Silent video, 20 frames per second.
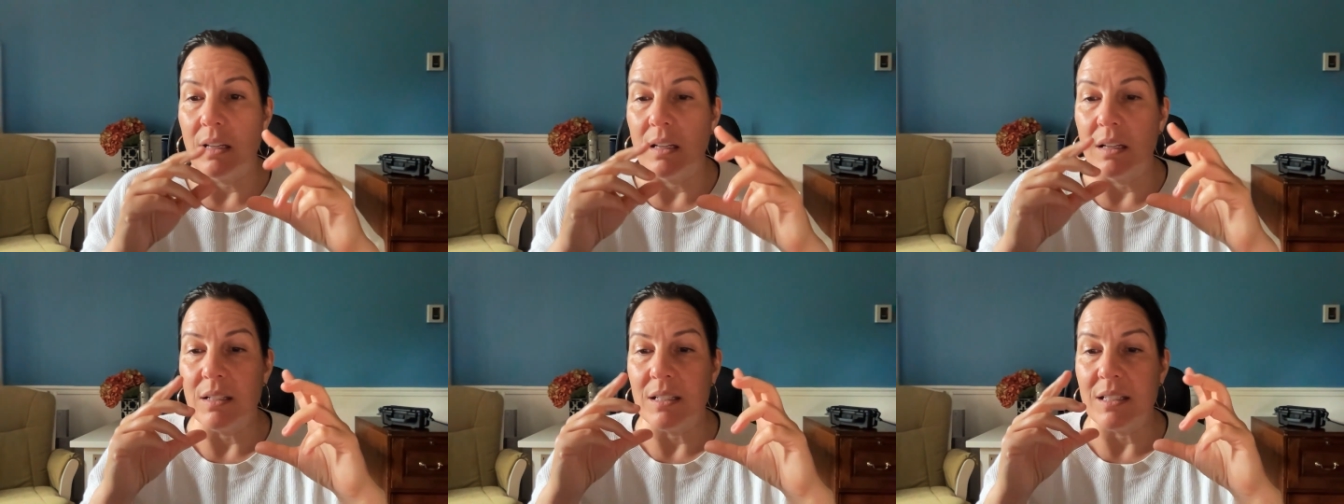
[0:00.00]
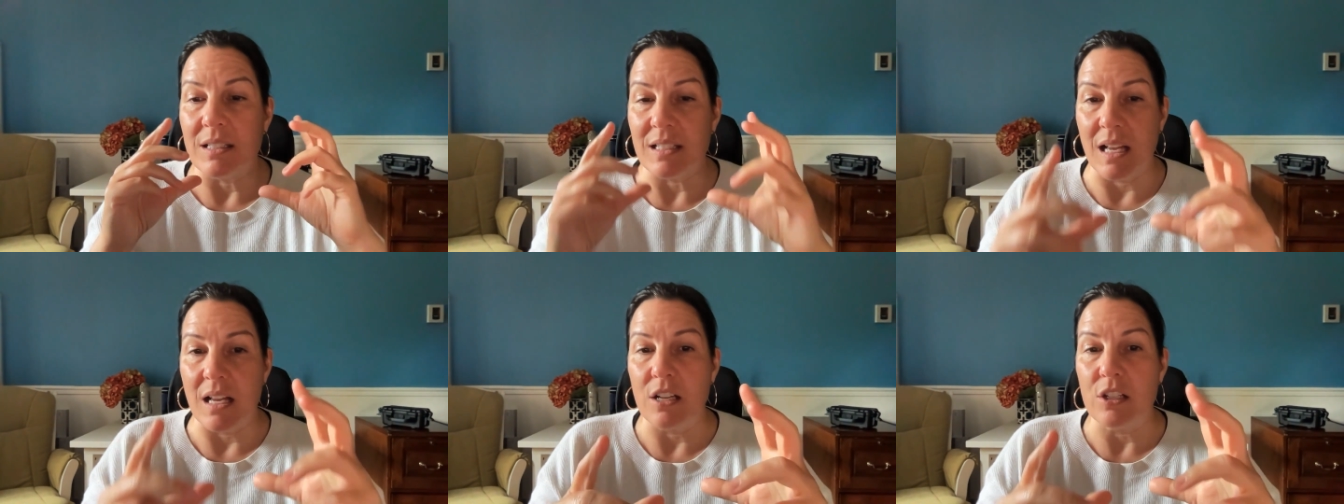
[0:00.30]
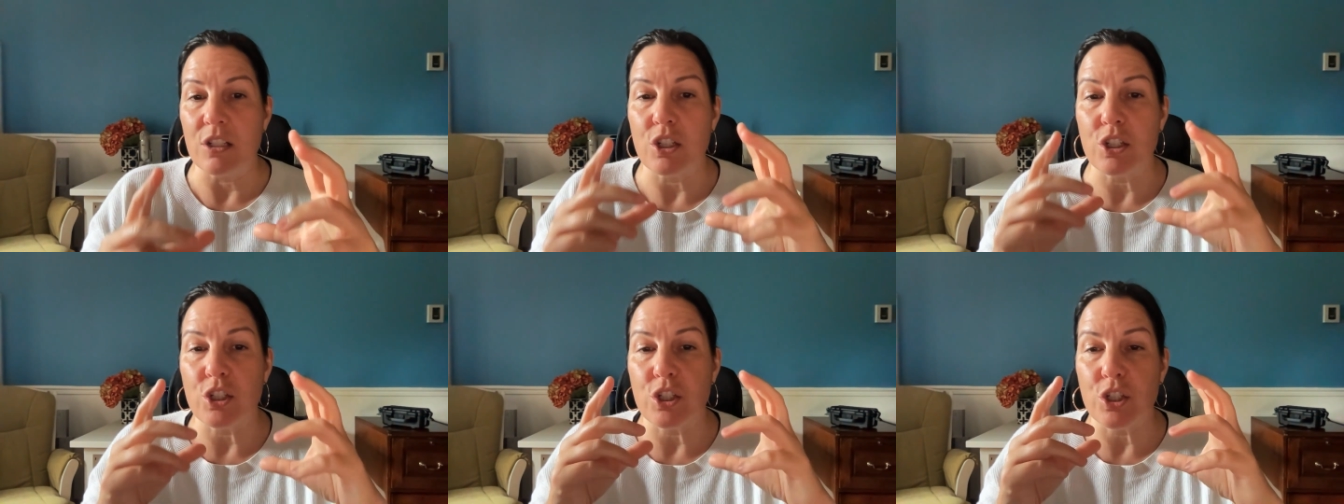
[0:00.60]

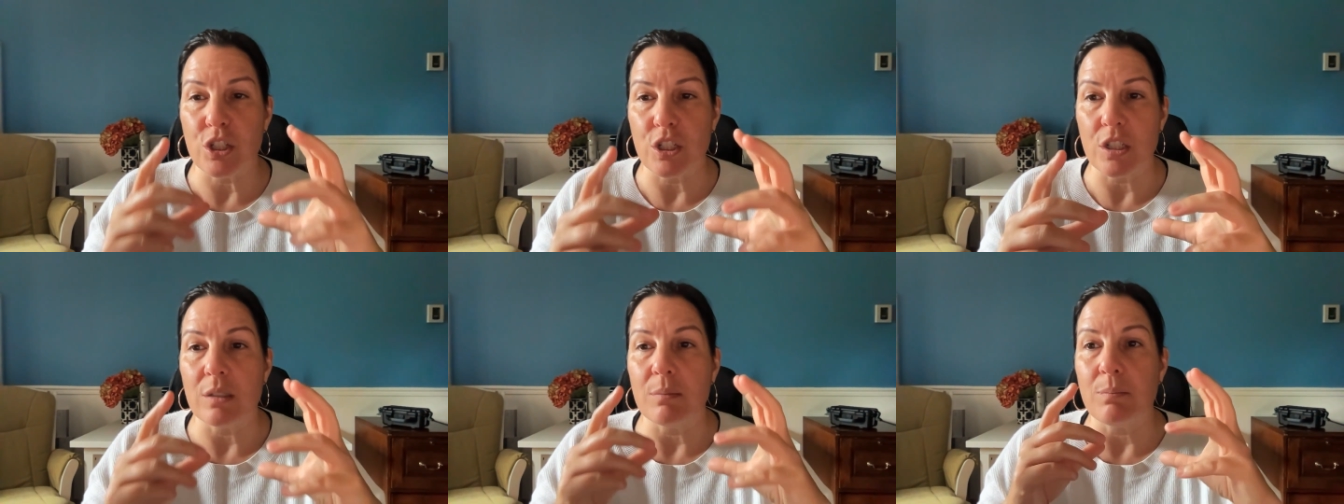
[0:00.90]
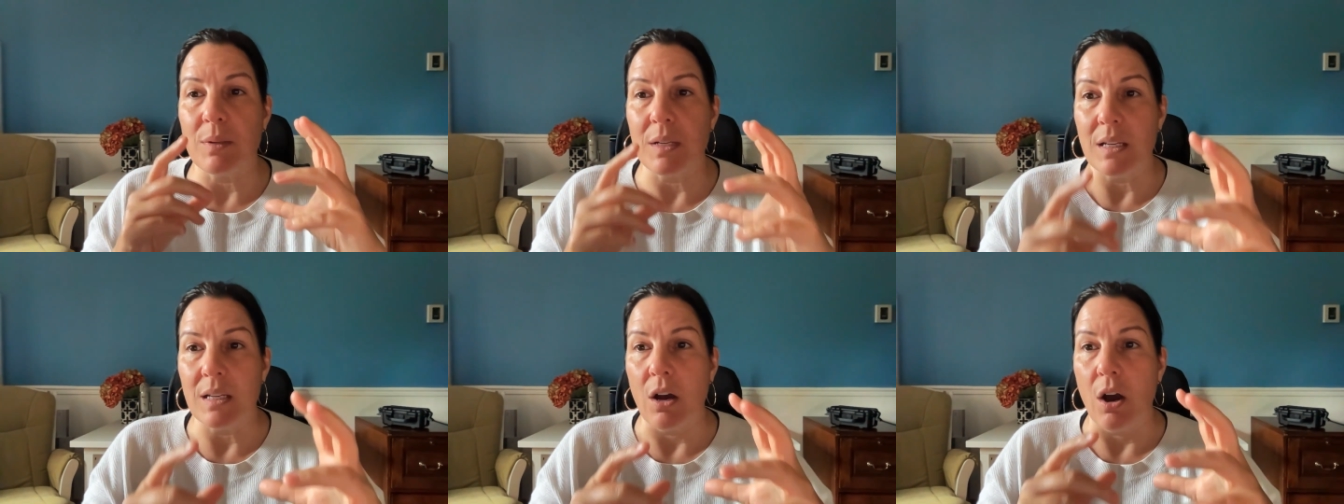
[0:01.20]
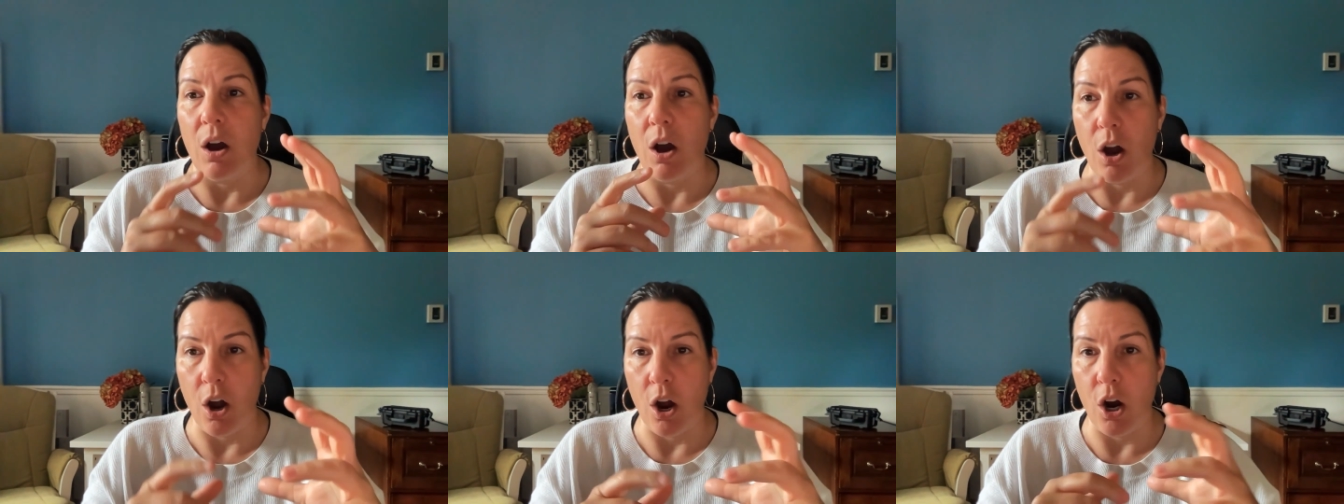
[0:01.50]
sales shouldn't be
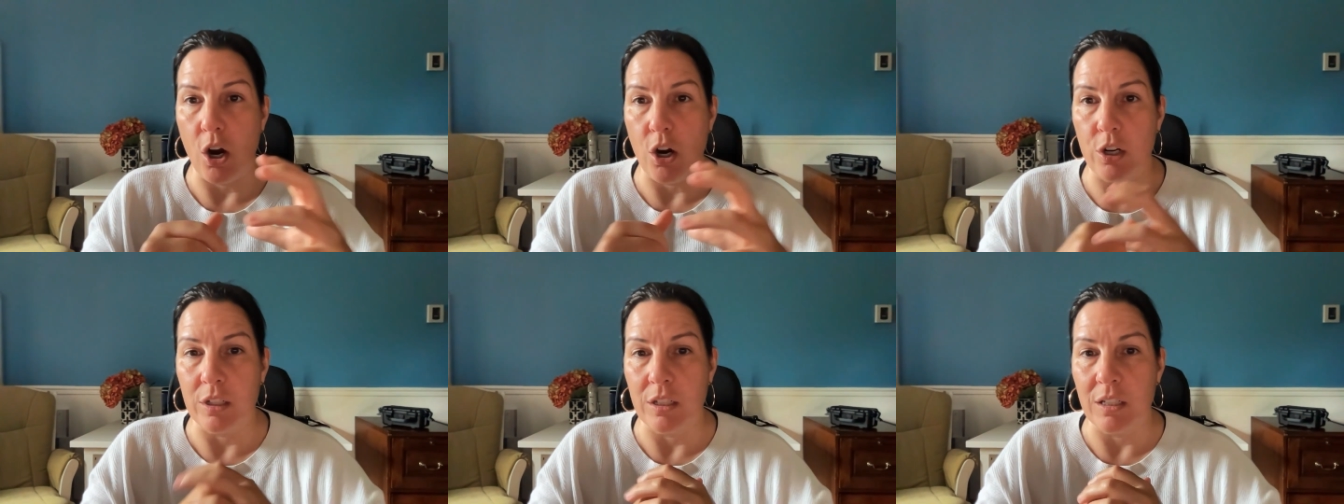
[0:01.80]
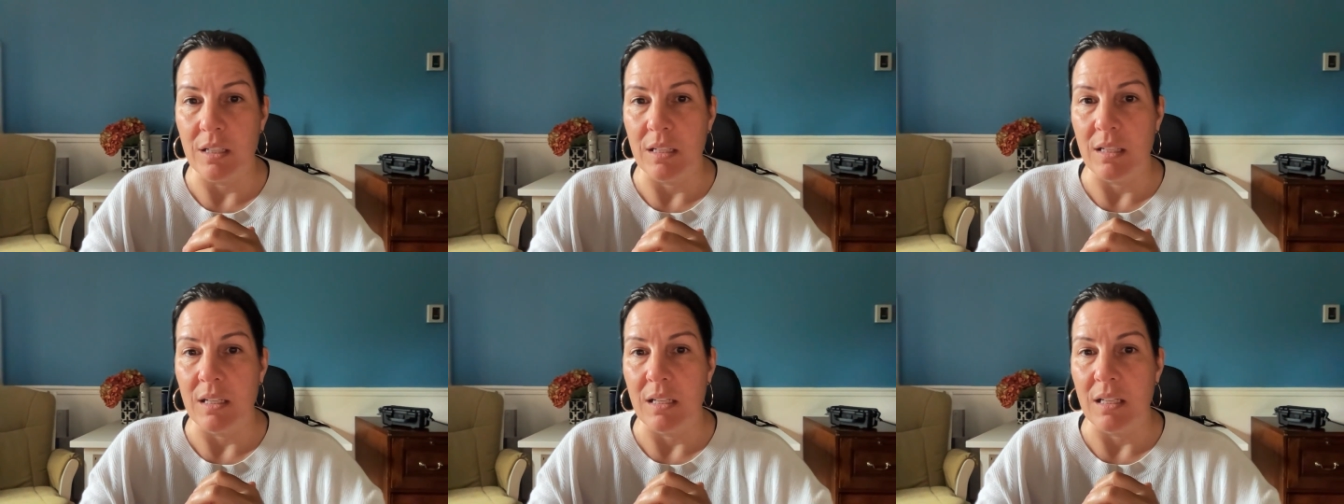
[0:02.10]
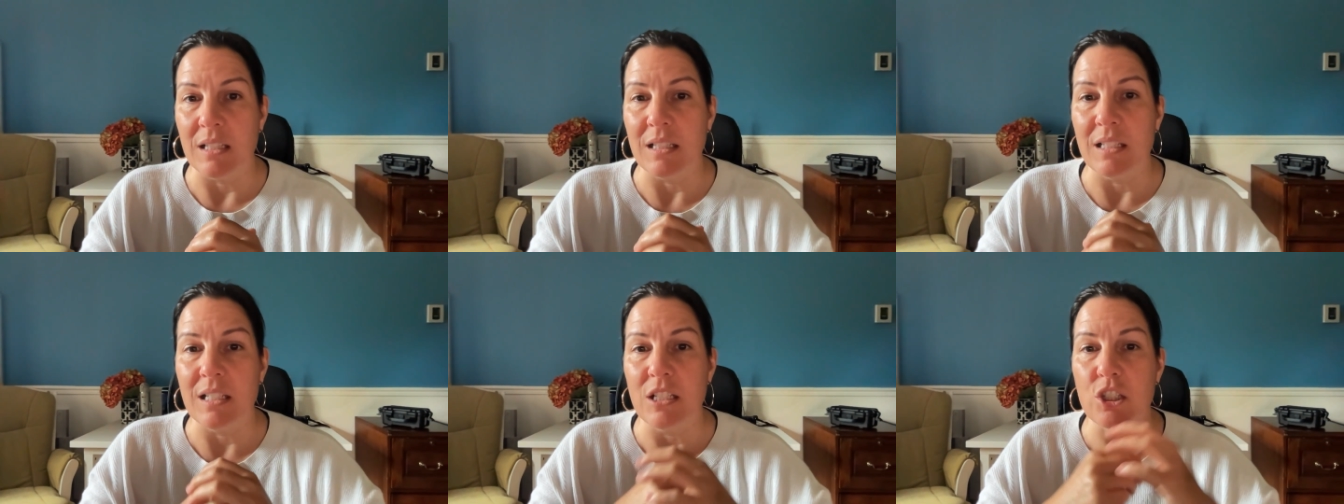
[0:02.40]
hard.
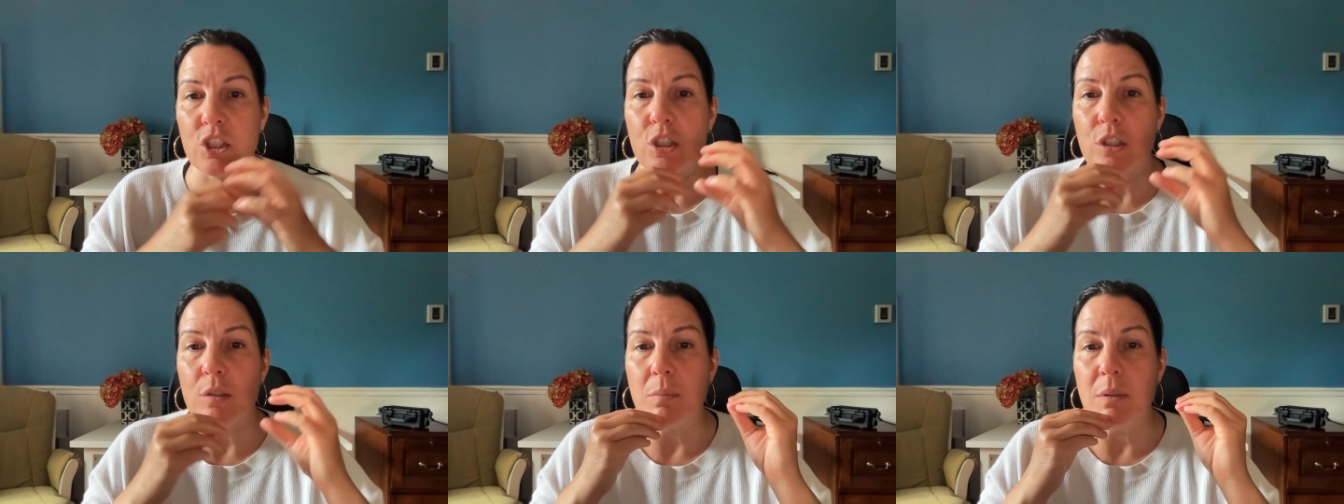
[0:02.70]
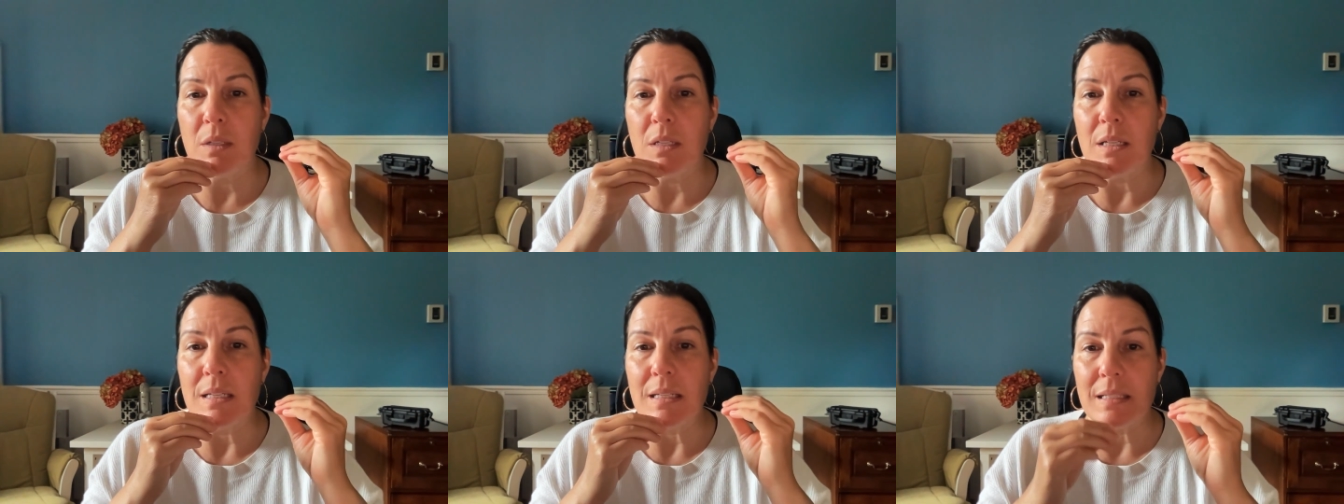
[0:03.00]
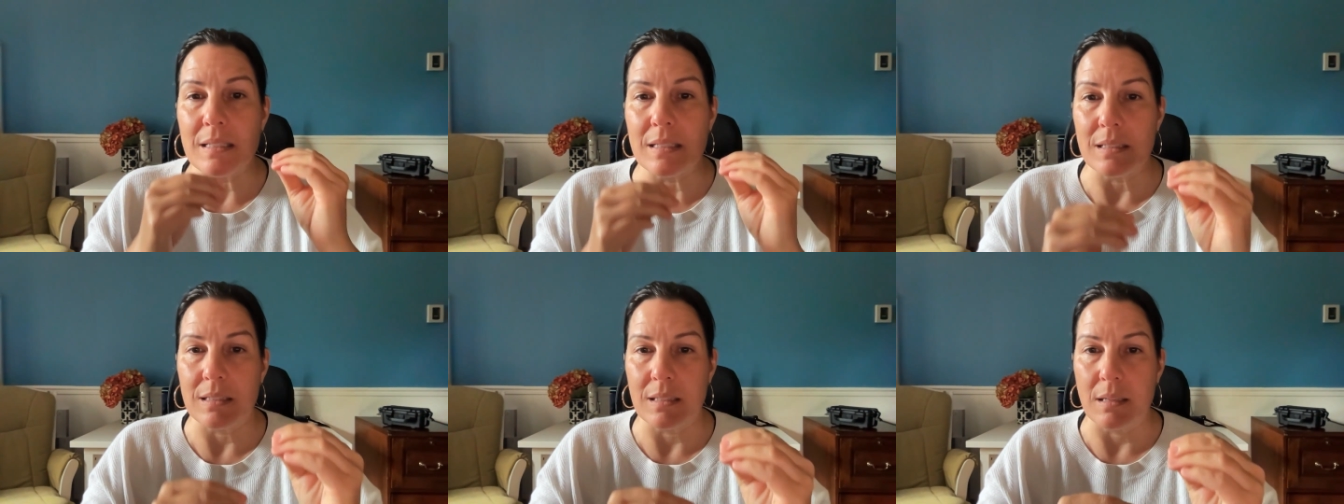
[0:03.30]
It needs to be
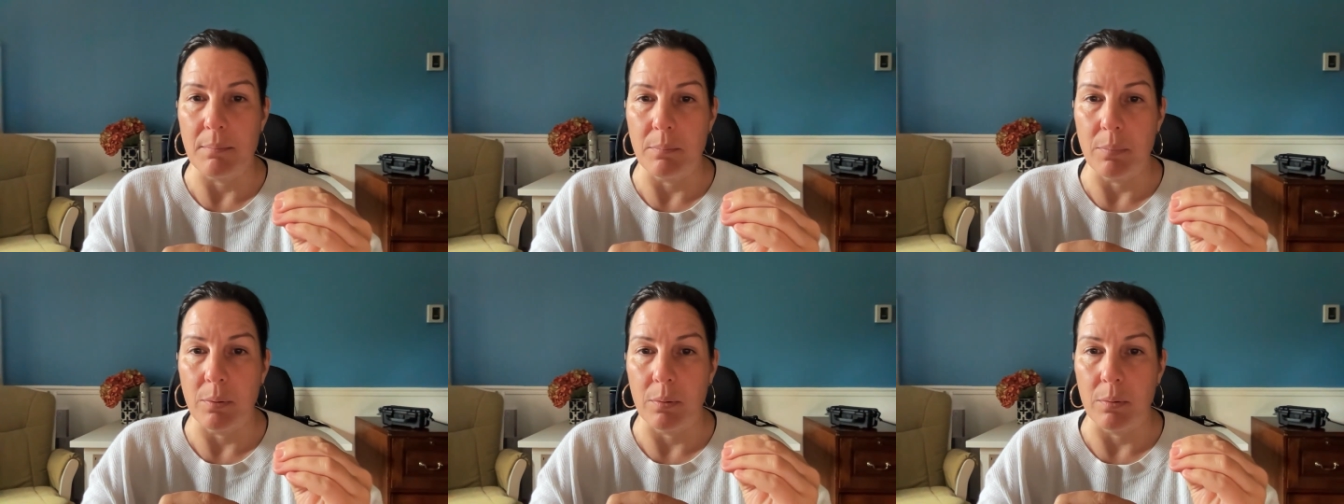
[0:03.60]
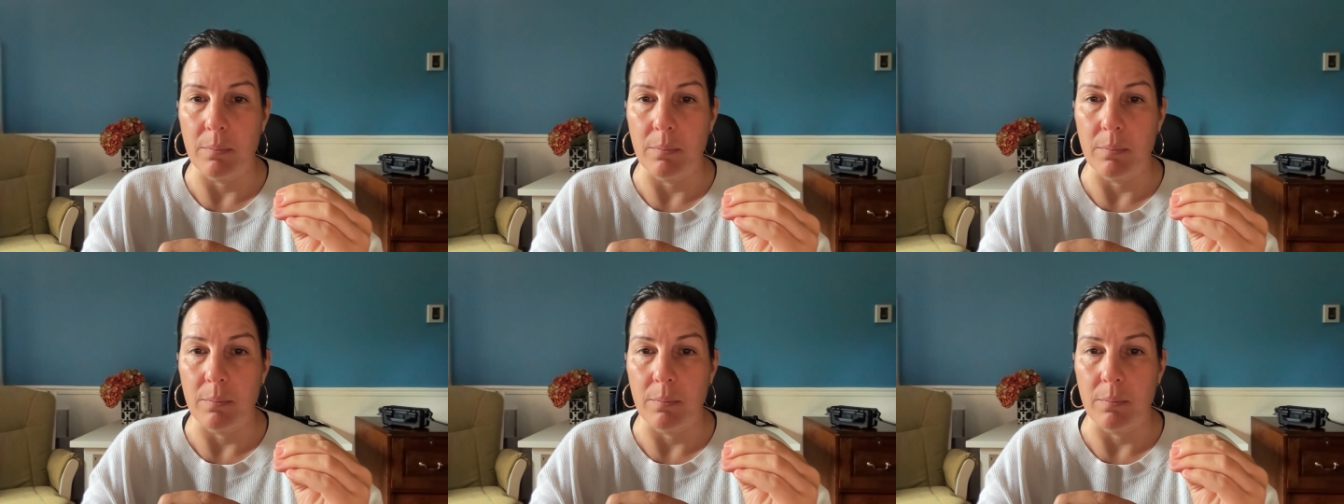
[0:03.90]
simple.